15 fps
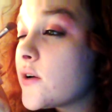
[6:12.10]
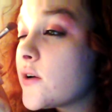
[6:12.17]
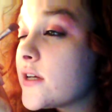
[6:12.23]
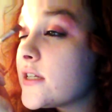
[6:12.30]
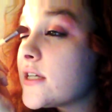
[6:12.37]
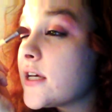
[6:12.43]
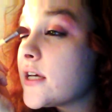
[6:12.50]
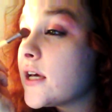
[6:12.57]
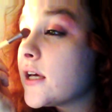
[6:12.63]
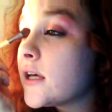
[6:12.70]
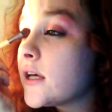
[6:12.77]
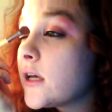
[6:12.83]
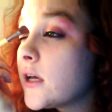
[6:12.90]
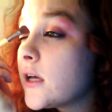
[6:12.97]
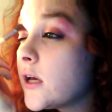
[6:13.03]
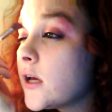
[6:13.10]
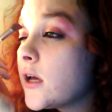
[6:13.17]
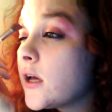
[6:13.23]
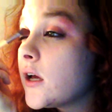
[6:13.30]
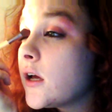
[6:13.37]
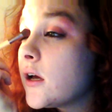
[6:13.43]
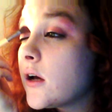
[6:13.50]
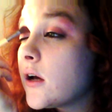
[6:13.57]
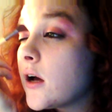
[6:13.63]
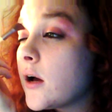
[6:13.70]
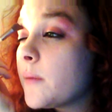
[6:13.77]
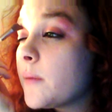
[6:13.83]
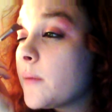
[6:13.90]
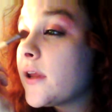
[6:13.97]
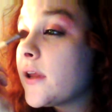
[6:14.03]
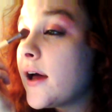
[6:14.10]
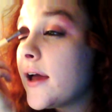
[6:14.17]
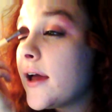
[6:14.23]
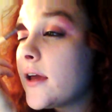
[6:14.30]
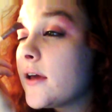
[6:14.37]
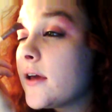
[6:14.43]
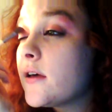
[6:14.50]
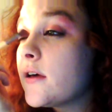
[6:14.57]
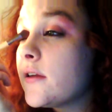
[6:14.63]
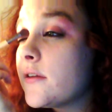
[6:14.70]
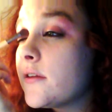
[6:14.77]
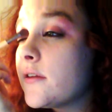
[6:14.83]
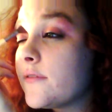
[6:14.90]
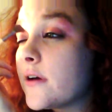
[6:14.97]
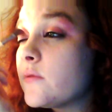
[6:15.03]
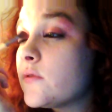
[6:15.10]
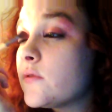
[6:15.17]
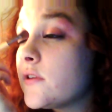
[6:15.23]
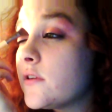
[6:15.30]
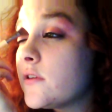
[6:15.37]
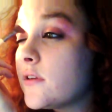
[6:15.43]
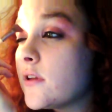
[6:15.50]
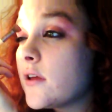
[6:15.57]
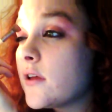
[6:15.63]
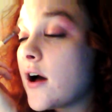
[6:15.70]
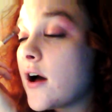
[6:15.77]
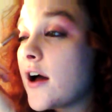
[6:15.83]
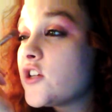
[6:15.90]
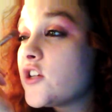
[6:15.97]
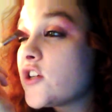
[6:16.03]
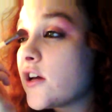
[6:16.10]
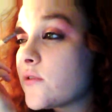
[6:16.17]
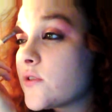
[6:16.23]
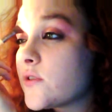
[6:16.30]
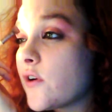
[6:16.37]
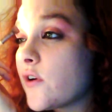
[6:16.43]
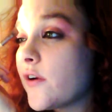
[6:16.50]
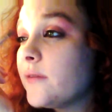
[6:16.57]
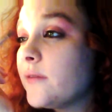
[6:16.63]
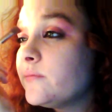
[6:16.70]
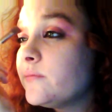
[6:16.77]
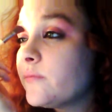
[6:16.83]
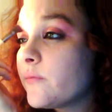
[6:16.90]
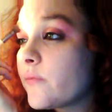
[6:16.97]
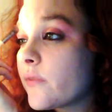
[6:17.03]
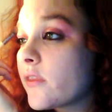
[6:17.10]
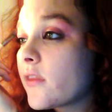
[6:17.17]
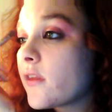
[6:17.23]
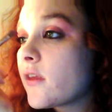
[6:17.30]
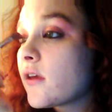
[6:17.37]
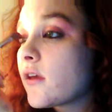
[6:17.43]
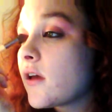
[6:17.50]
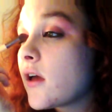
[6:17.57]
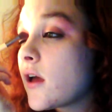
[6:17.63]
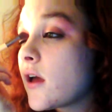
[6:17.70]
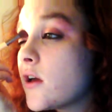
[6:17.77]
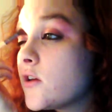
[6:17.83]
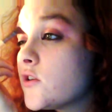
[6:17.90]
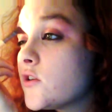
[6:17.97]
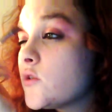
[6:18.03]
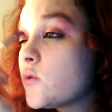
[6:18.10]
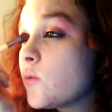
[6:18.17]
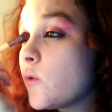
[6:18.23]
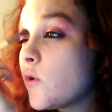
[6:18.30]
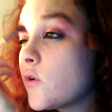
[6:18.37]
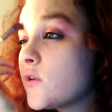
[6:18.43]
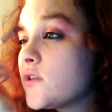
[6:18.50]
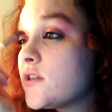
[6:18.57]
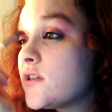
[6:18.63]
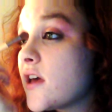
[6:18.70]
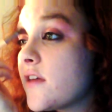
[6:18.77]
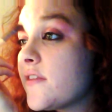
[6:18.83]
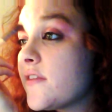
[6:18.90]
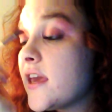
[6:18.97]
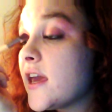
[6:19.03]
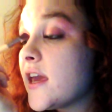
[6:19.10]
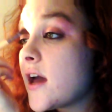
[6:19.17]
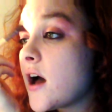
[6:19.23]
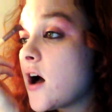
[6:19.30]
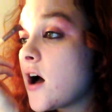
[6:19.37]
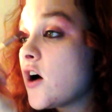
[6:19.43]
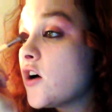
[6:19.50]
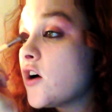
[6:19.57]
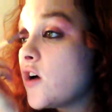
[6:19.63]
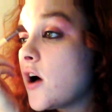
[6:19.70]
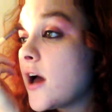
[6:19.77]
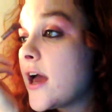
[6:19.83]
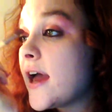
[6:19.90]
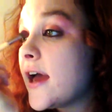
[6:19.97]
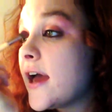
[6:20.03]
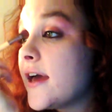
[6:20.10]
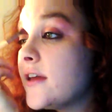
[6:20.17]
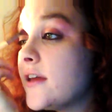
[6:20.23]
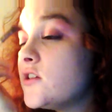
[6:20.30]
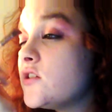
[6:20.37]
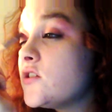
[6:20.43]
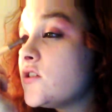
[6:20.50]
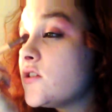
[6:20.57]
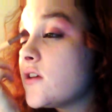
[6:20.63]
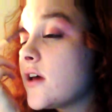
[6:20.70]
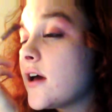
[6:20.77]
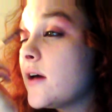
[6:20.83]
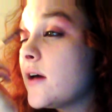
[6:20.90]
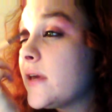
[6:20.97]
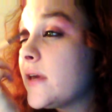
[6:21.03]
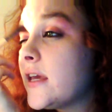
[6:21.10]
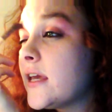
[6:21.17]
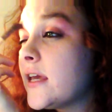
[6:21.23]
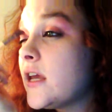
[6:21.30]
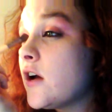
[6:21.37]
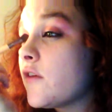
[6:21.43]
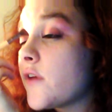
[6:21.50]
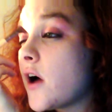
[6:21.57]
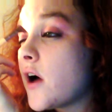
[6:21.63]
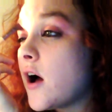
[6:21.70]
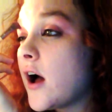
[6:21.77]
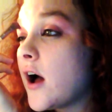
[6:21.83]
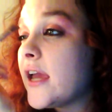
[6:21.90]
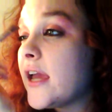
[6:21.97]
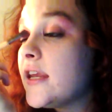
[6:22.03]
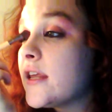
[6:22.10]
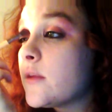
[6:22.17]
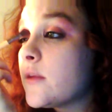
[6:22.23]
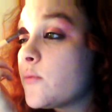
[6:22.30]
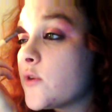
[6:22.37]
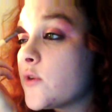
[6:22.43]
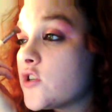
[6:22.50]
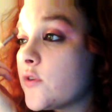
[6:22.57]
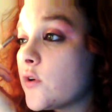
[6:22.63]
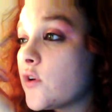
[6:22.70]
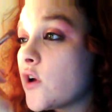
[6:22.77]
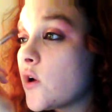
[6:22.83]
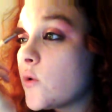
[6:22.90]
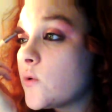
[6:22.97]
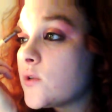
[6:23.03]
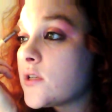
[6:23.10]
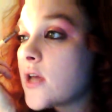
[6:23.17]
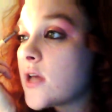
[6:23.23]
to apply the eyeshadow towards the end and beginning of the eye near the bridge of your nose,